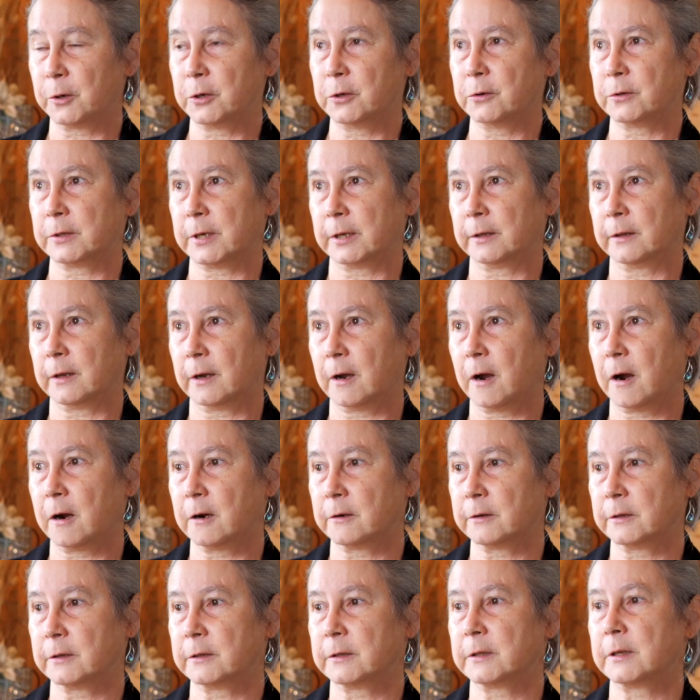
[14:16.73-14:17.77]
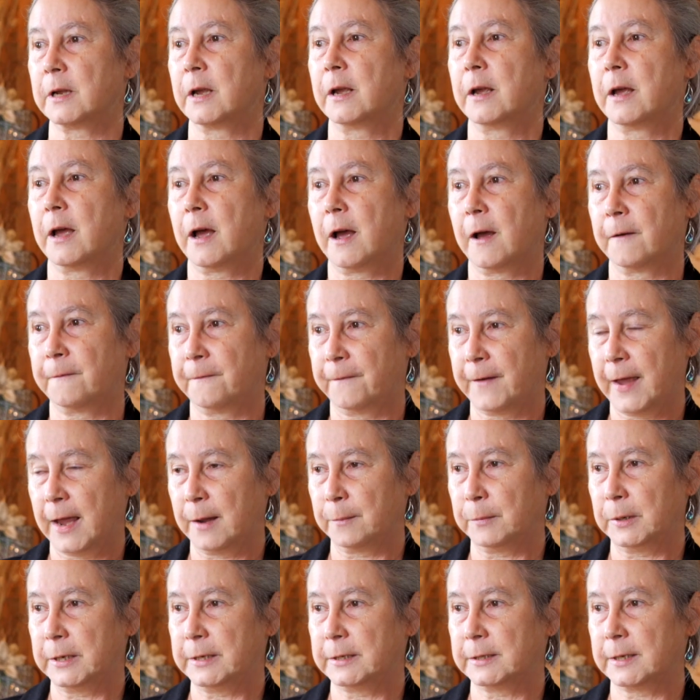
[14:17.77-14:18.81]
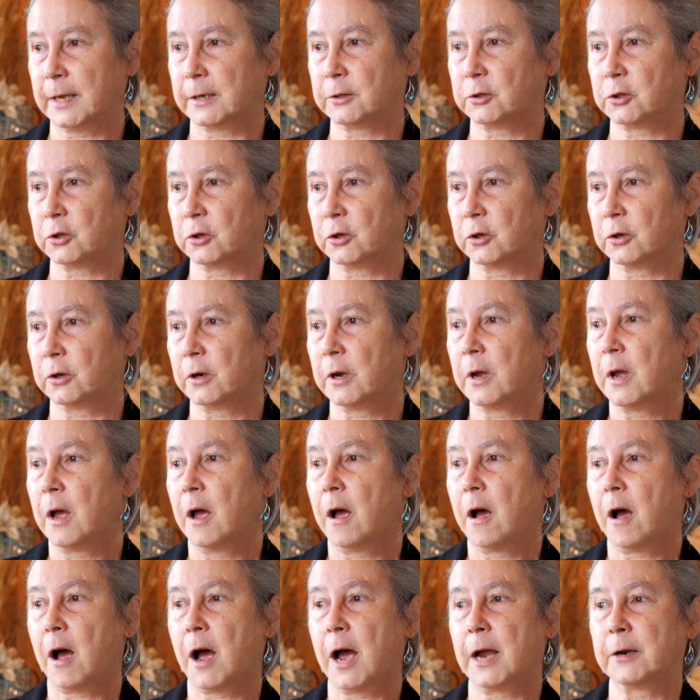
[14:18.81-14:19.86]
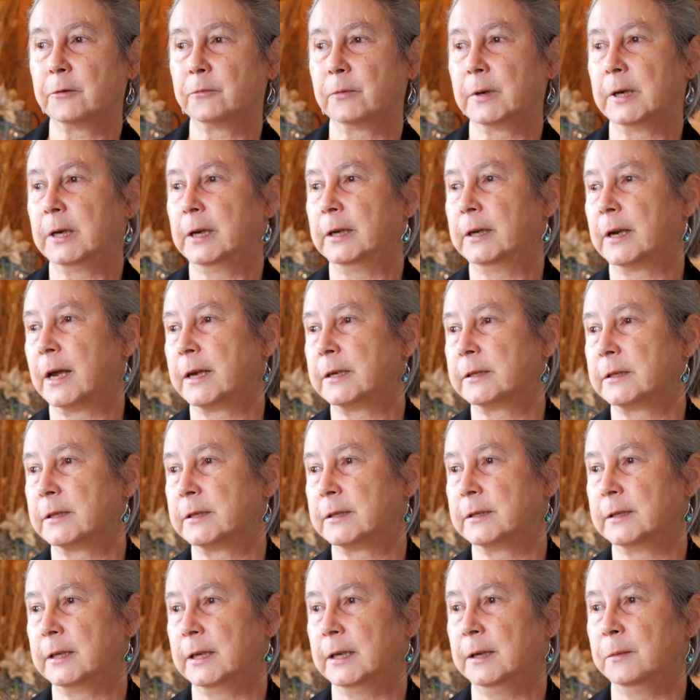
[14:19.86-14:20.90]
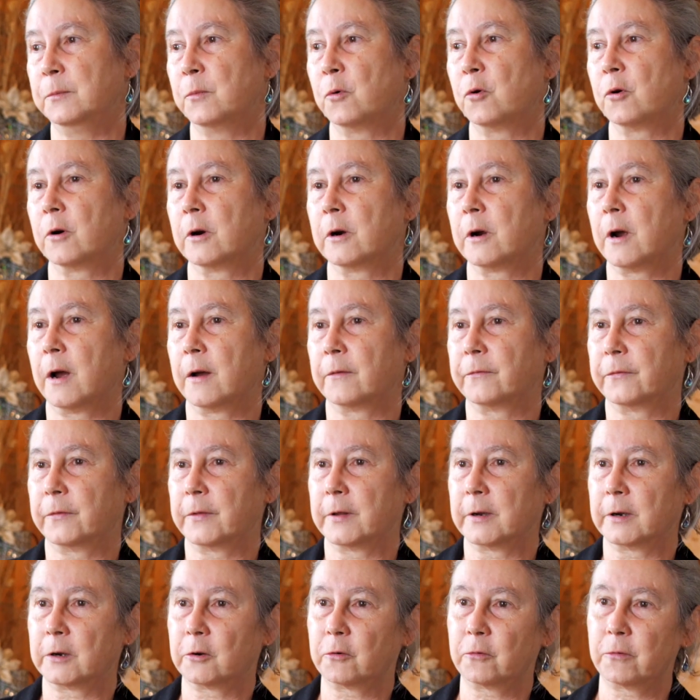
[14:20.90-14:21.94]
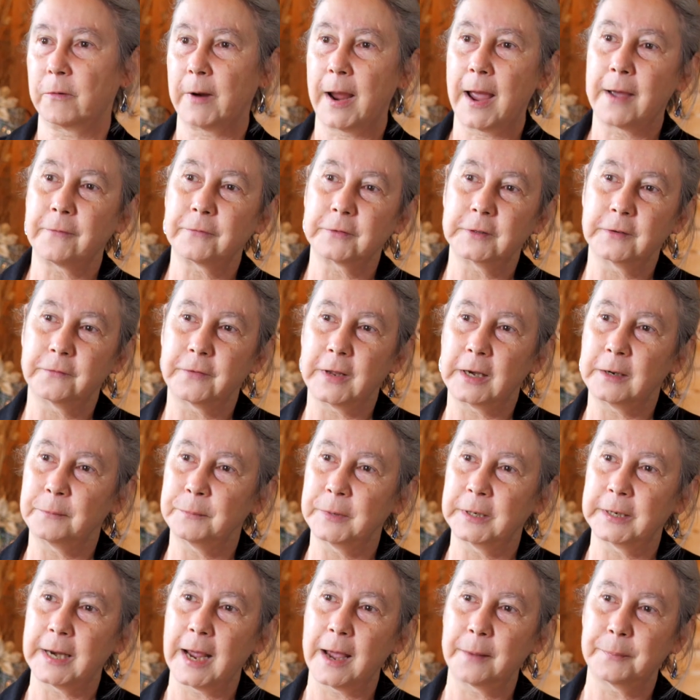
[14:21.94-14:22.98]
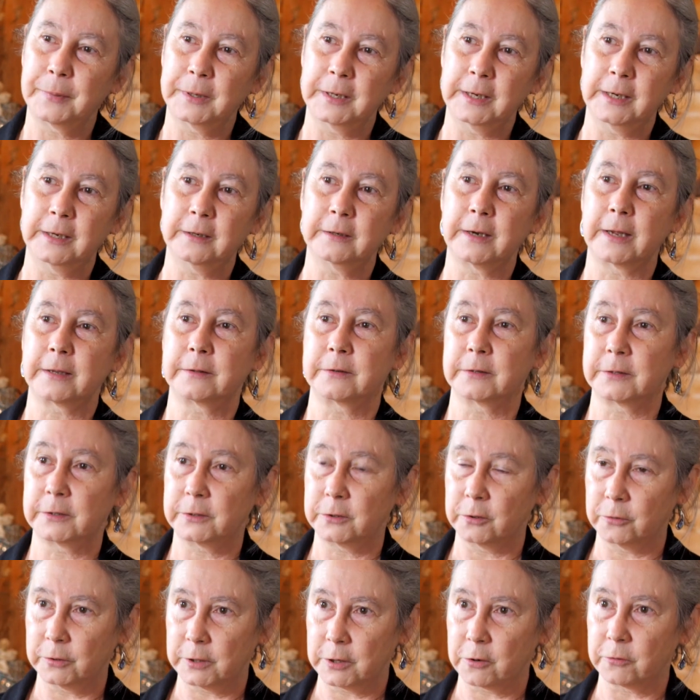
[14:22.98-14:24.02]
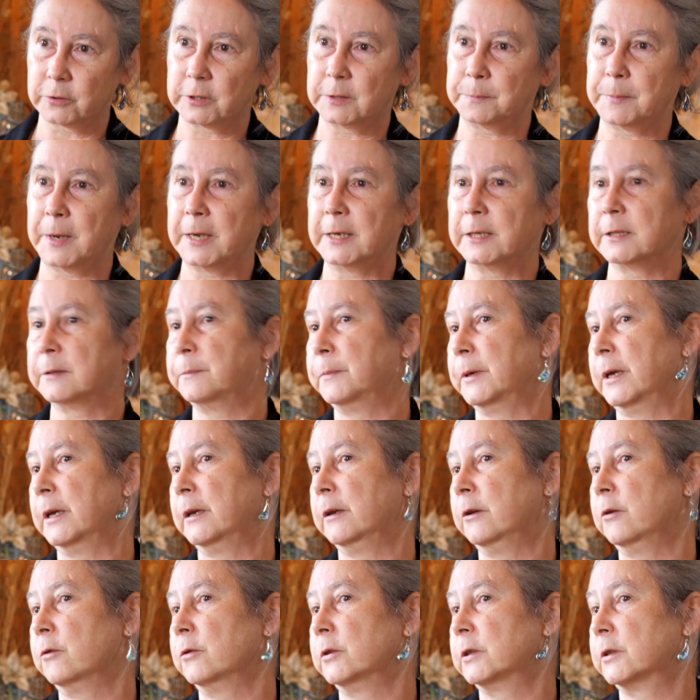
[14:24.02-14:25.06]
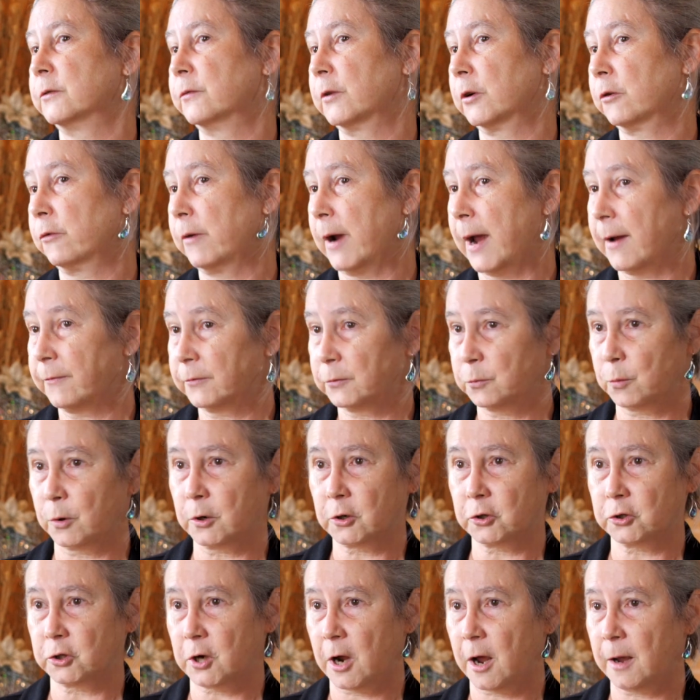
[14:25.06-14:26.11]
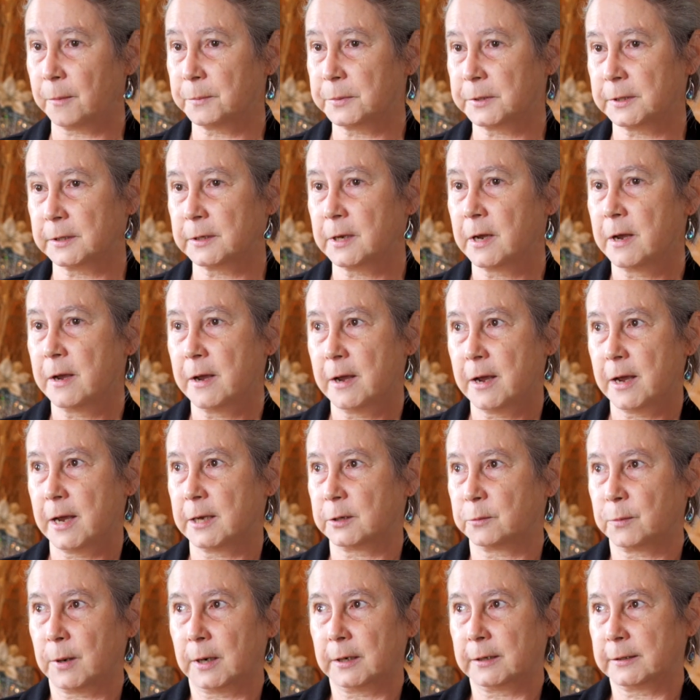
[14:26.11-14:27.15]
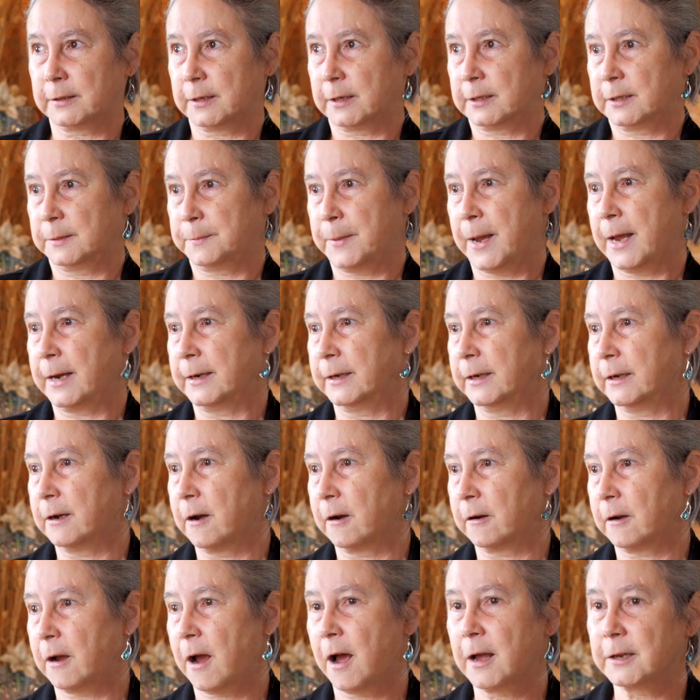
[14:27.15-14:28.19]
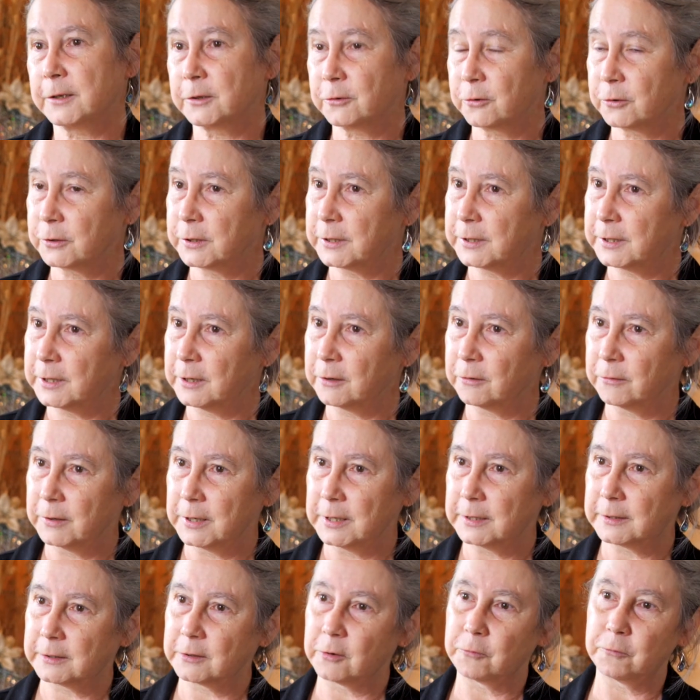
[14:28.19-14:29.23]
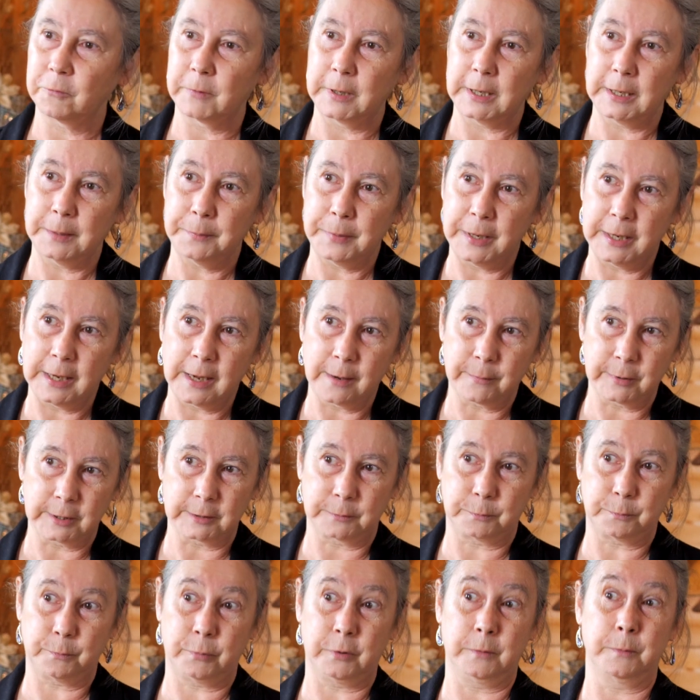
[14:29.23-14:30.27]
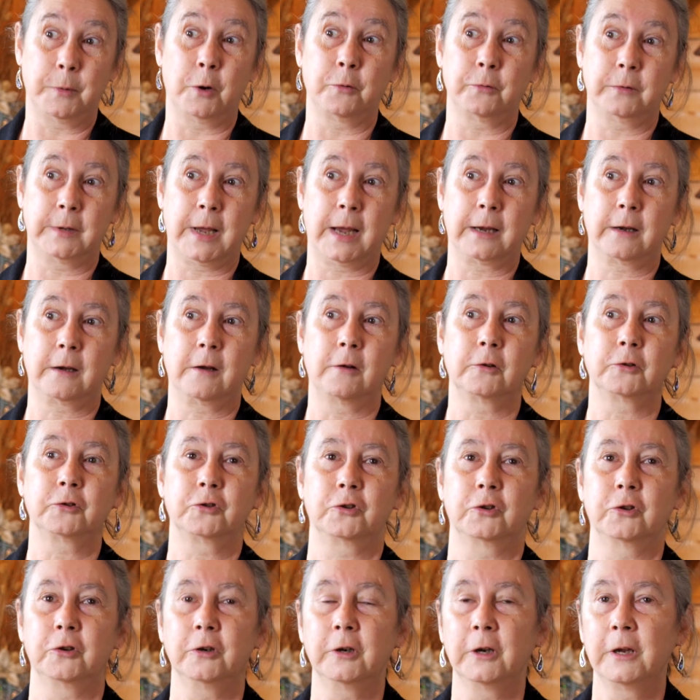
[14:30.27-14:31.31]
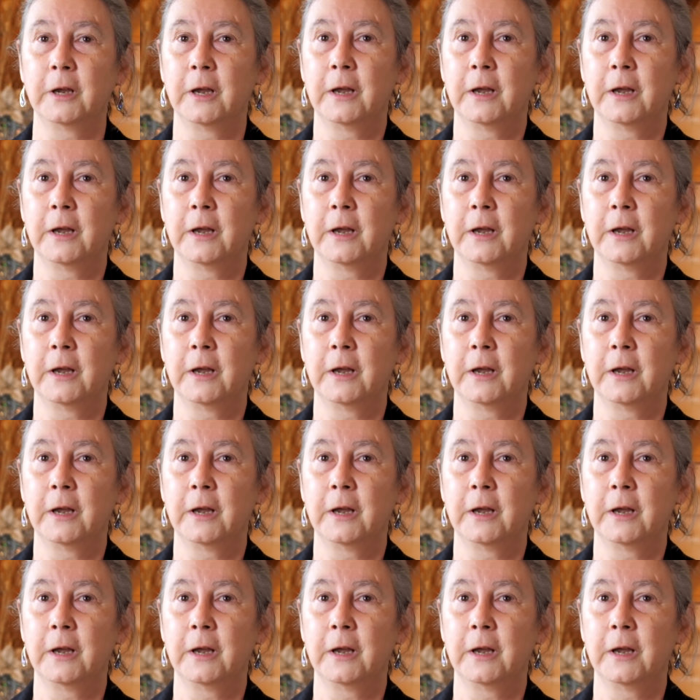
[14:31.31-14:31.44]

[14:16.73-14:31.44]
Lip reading: using the gardens, a family center. I'd really like to see more of the craft development happening, like the studio space being used for craft workshops, as well as expanding our concert series, so really being able to promote that culture.